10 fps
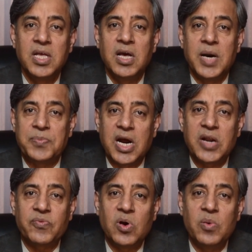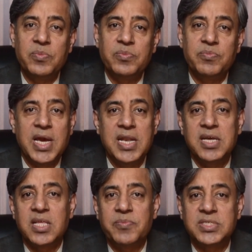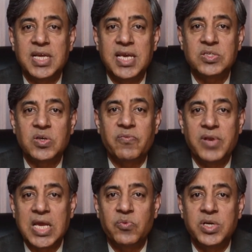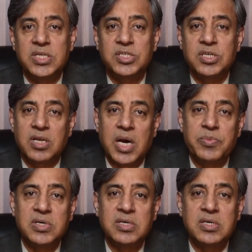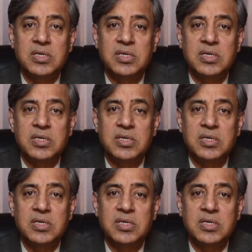Apart from many other mistakes of language, grammar,